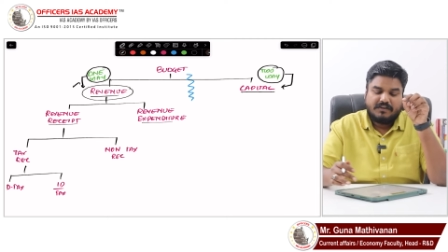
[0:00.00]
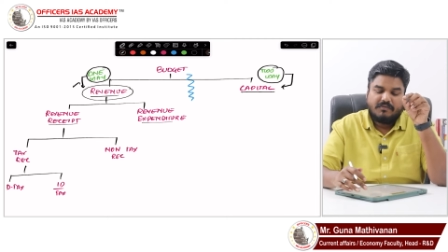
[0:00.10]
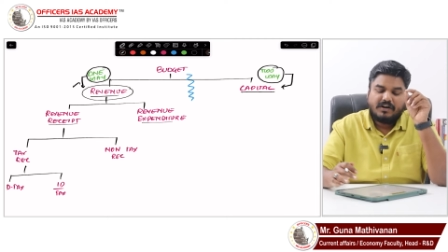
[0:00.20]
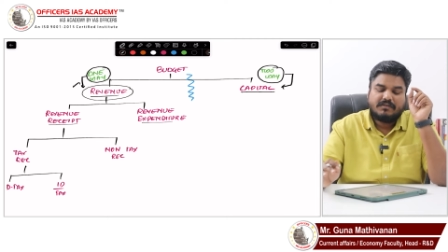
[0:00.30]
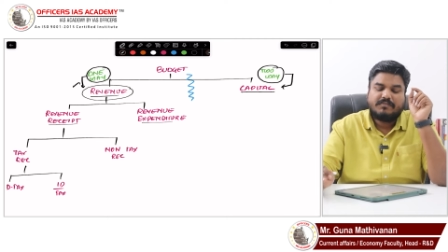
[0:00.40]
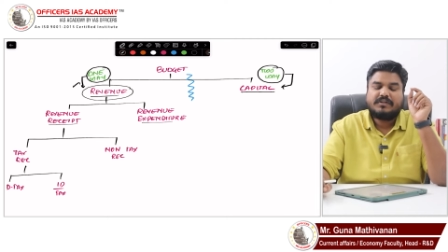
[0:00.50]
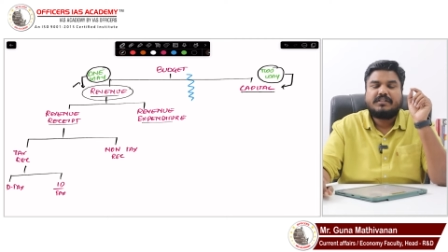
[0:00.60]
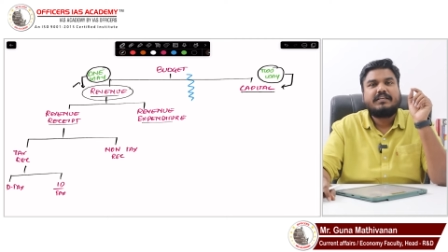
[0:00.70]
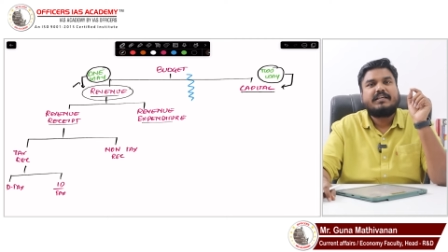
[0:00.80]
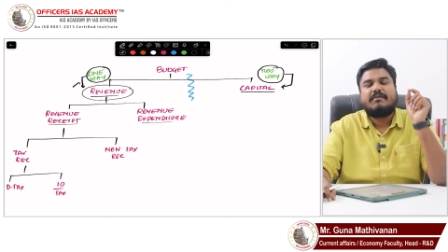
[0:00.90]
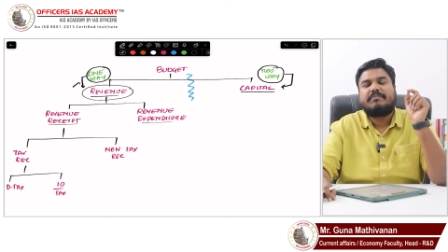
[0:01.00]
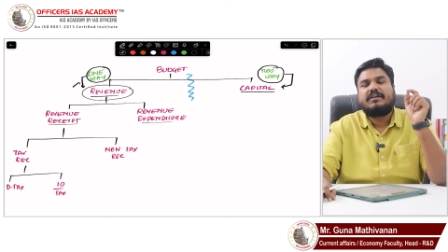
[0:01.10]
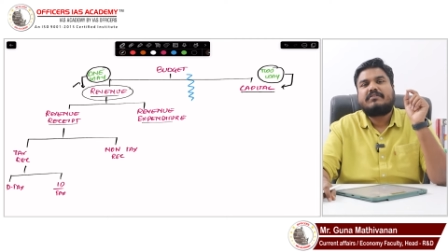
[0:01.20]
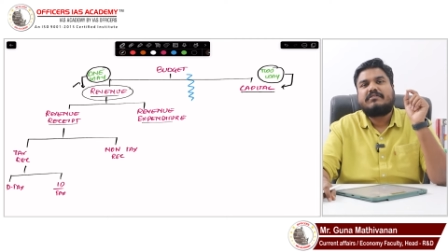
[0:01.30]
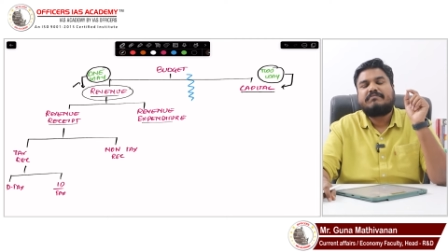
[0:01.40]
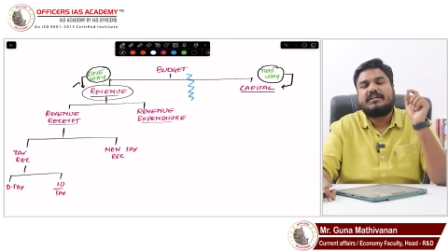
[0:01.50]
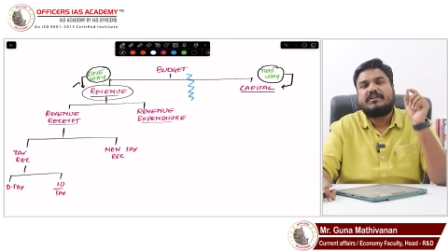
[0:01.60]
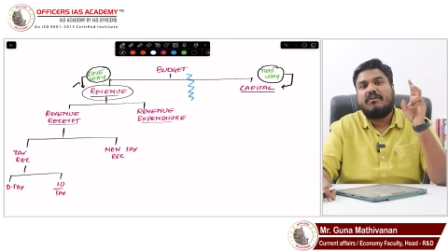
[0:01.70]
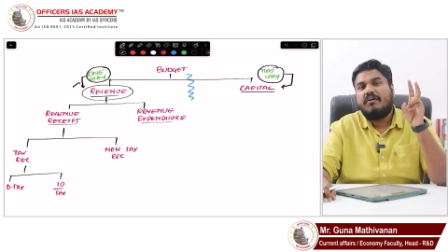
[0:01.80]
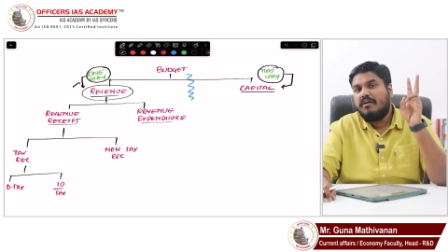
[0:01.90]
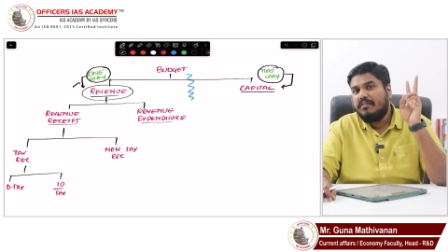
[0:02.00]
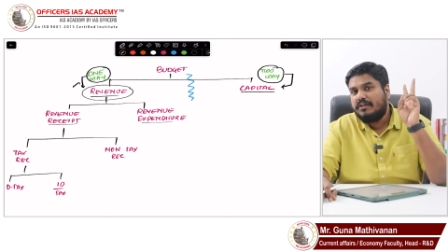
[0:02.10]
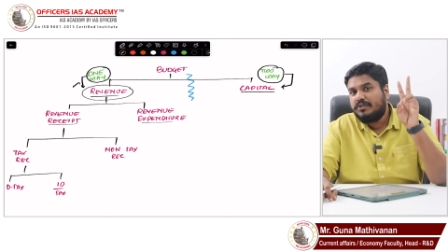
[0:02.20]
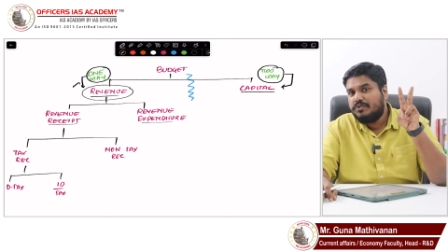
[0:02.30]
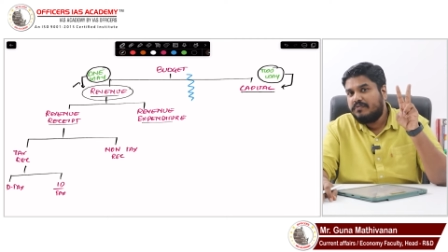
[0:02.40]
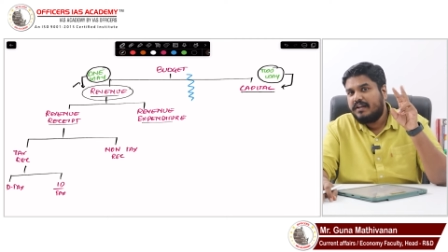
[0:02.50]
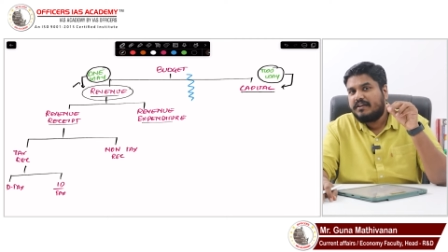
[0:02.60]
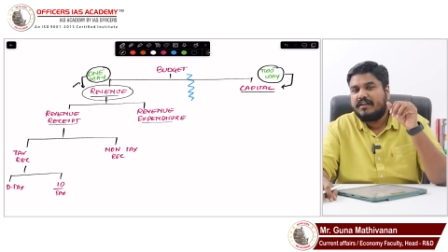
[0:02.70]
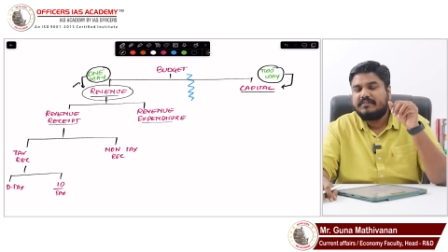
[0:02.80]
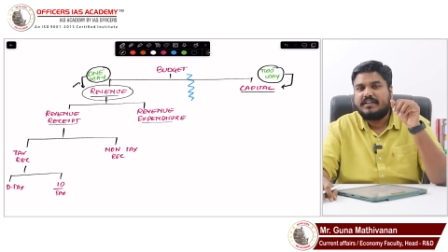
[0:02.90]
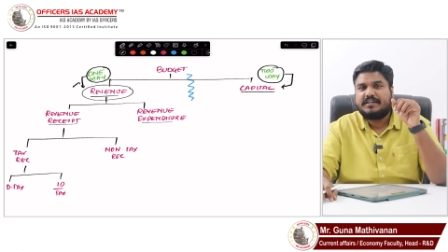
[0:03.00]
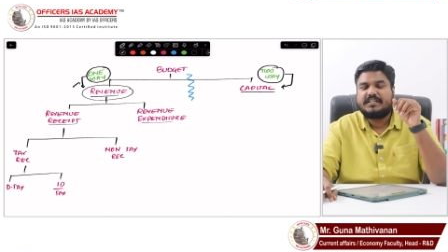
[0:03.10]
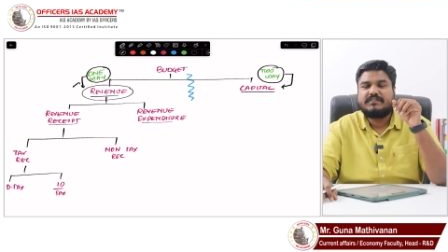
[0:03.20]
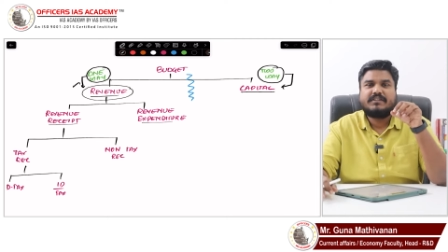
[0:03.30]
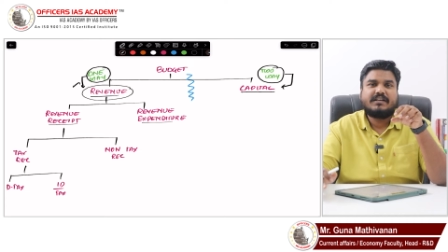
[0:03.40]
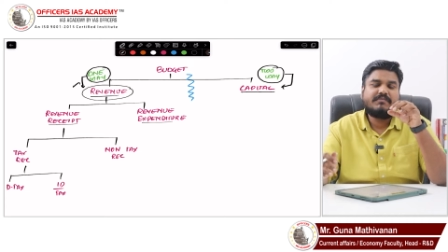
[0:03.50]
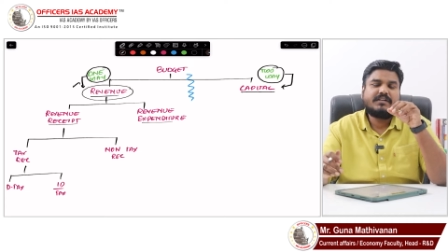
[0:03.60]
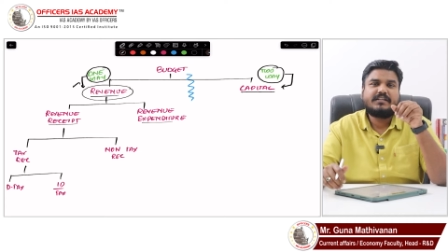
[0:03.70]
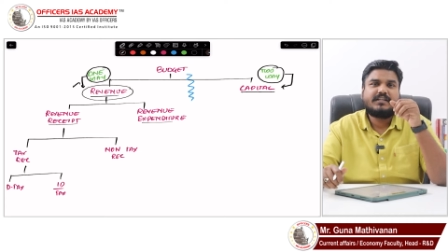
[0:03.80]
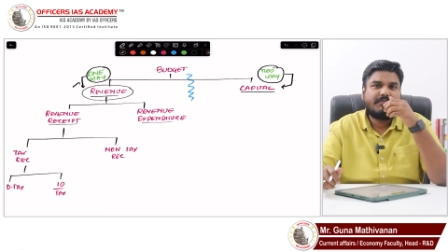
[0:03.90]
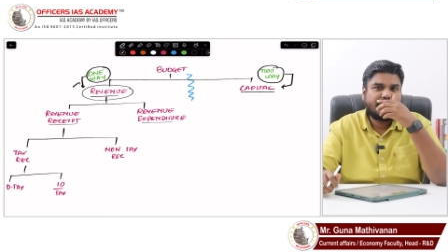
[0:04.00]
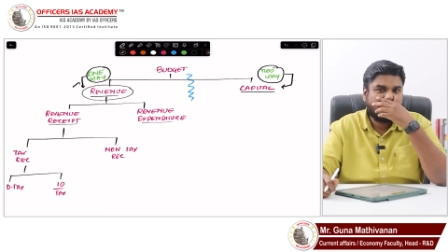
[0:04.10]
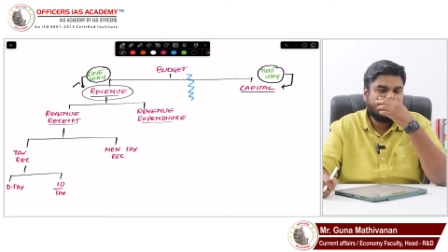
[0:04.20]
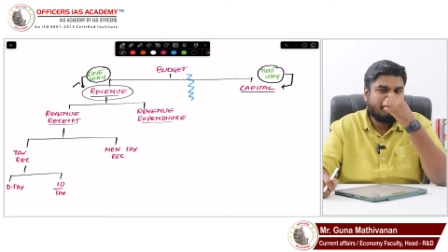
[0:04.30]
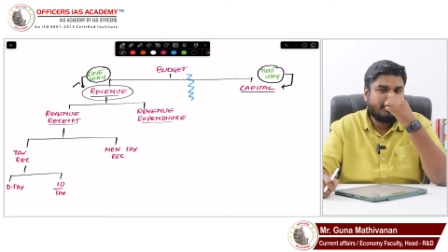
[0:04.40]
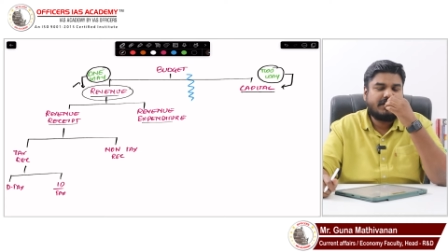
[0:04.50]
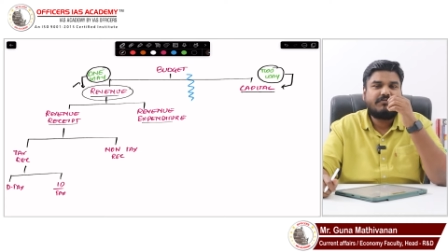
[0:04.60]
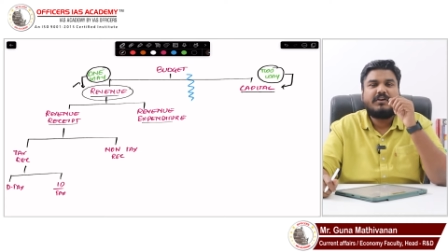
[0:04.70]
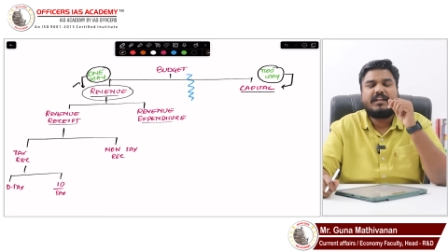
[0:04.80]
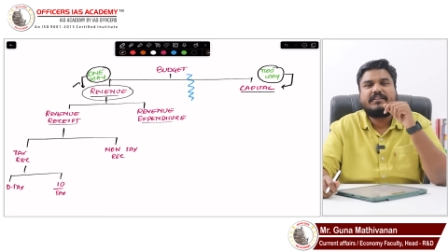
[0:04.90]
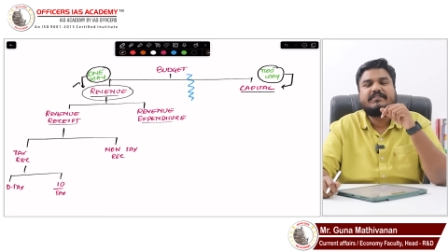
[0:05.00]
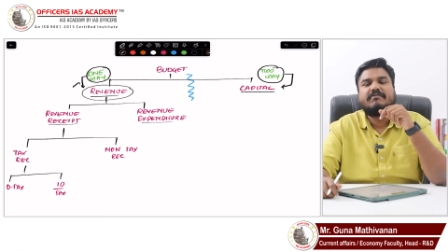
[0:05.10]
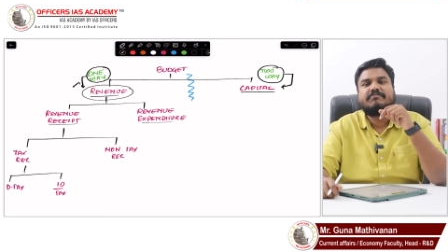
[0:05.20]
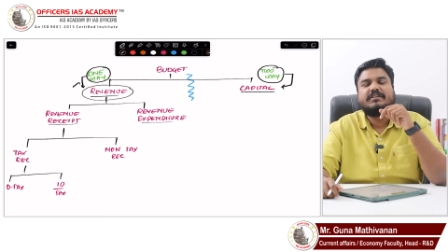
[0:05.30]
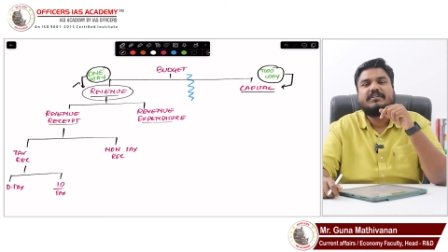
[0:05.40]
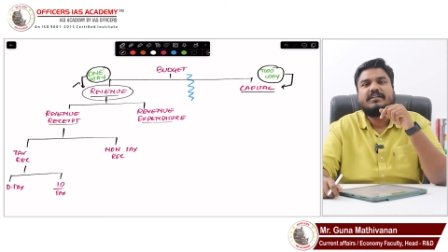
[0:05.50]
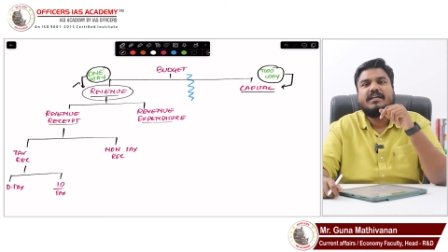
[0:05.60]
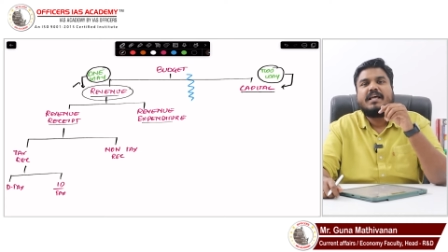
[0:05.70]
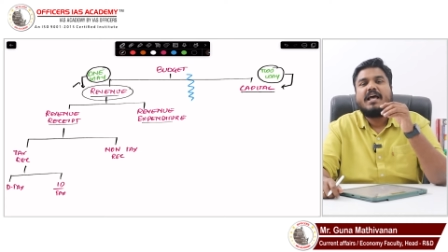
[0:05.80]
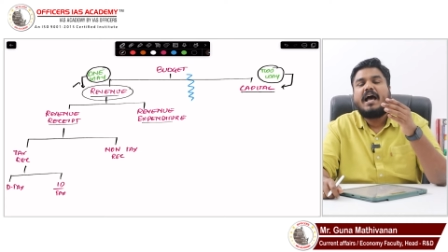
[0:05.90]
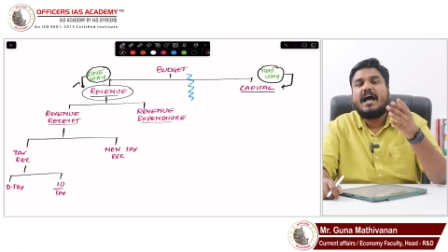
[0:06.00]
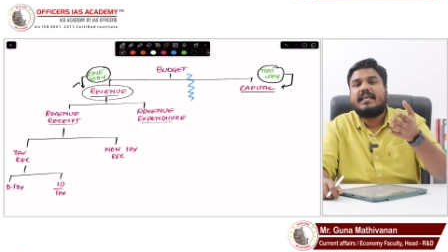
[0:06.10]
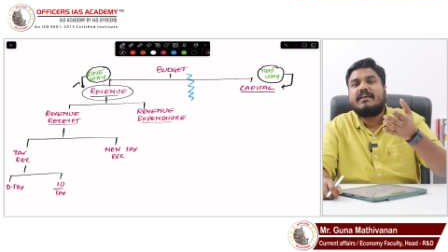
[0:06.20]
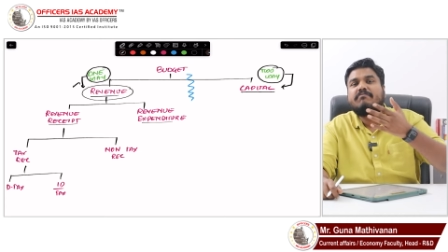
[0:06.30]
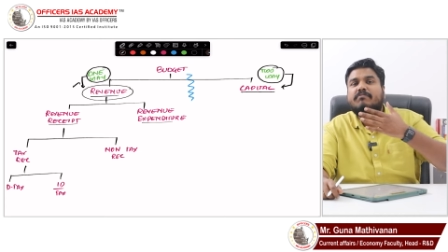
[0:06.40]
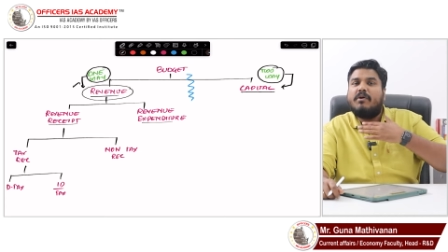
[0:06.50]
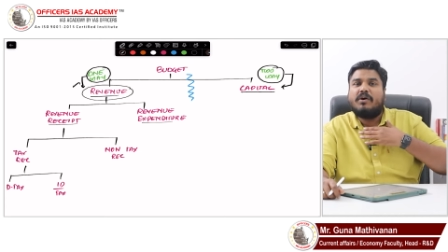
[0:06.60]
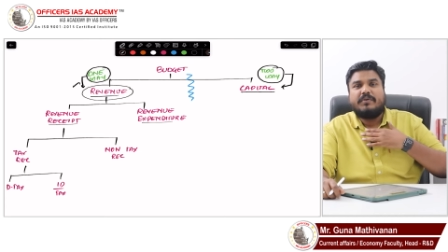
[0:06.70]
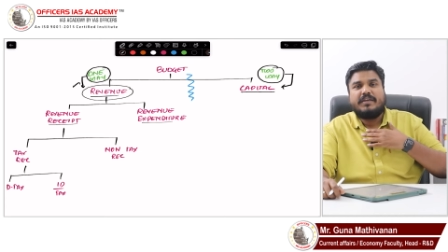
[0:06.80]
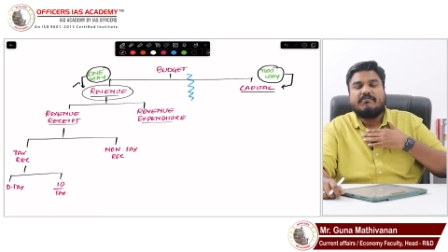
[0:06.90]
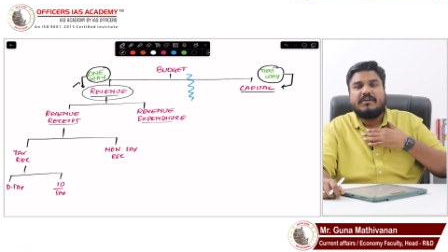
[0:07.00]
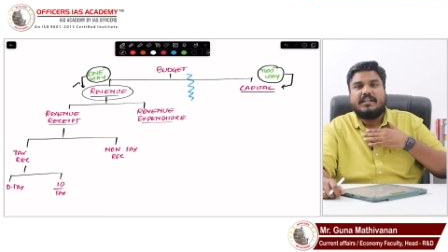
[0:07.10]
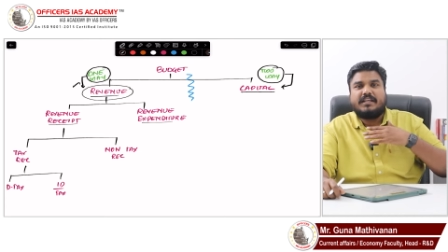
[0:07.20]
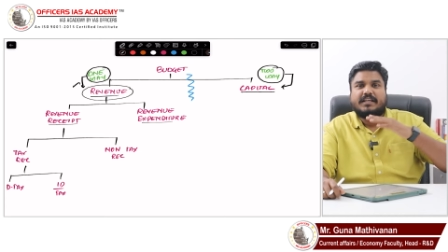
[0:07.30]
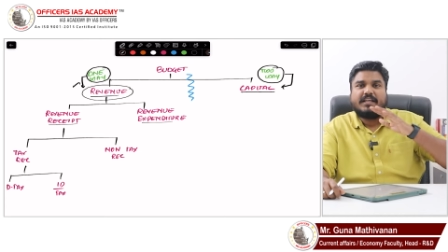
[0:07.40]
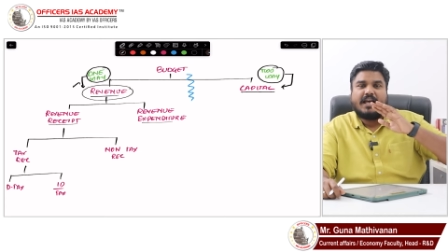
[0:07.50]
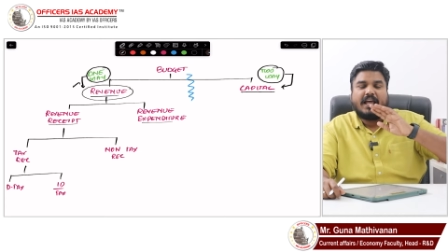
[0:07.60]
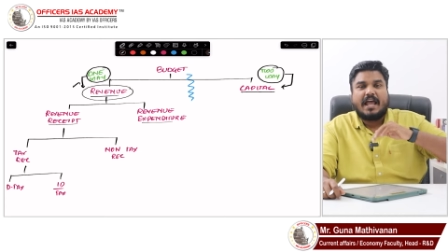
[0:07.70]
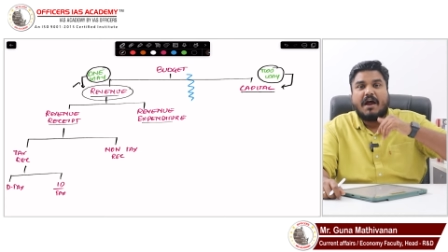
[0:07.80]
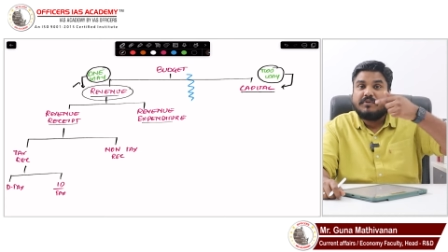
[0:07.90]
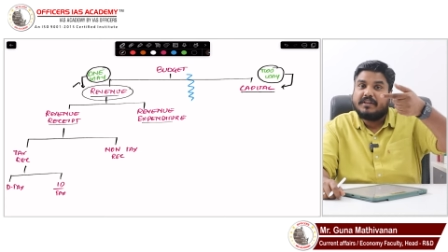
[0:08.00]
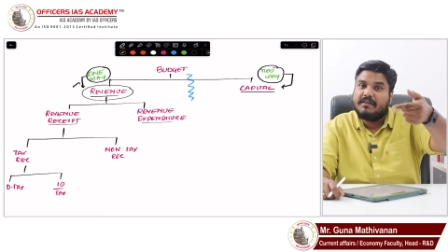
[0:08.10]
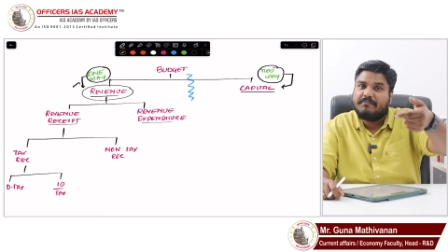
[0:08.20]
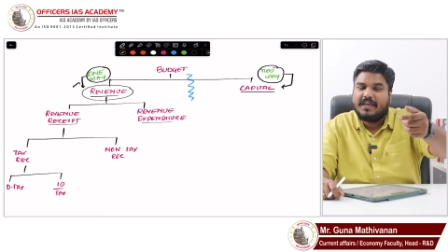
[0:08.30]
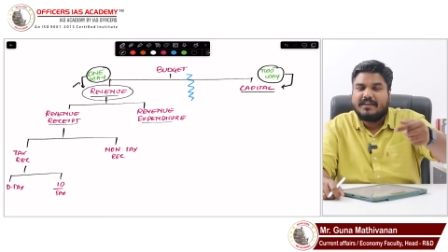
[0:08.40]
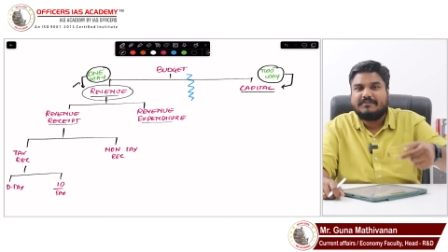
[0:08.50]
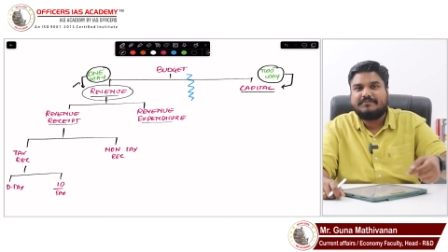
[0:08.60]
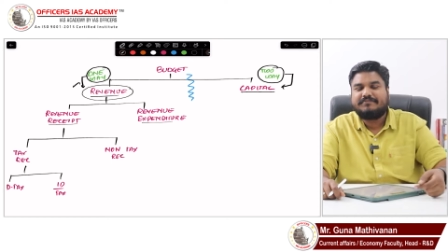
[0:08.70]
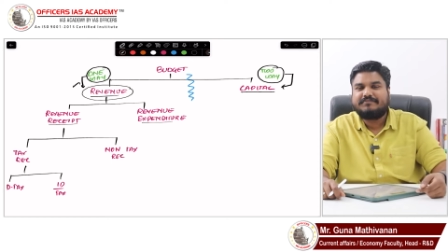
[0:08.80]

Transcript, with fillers: What about the capital component? All the two-way transactions will come under capital component. For example, I am borrowing money. I have to repay.